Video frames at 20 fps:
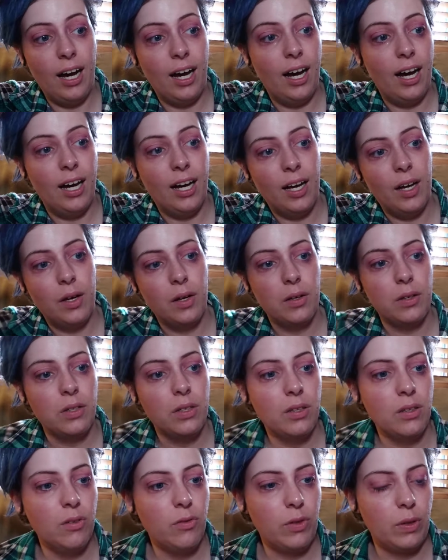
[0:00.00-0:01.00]

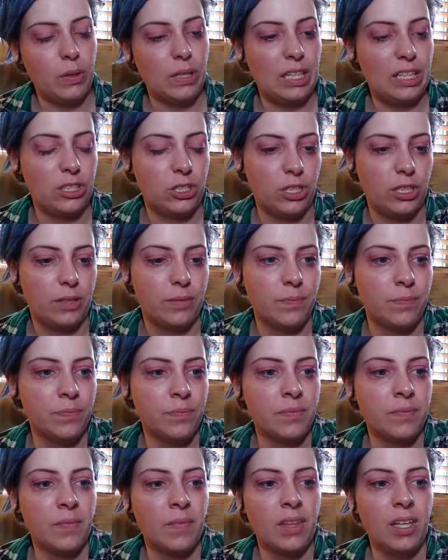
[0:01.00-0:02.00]
foundation.
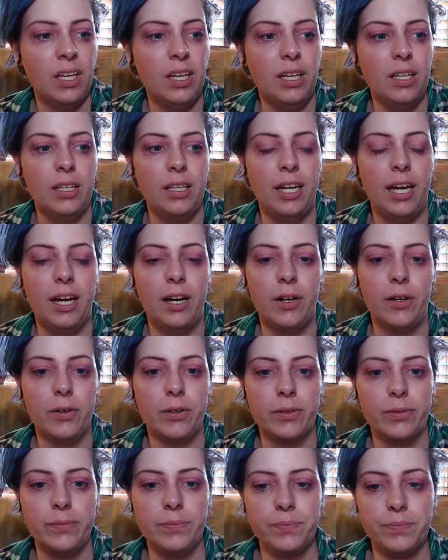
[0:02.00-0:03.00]

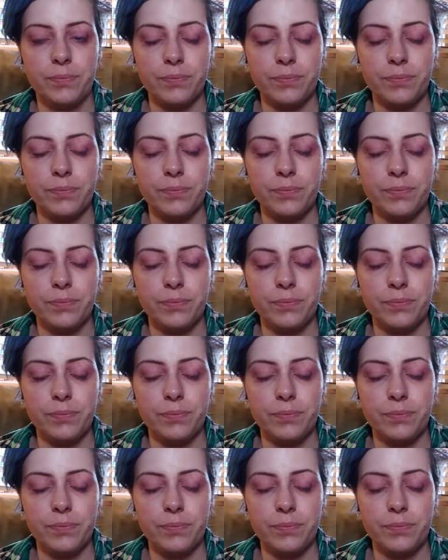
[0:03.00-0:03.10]
Now,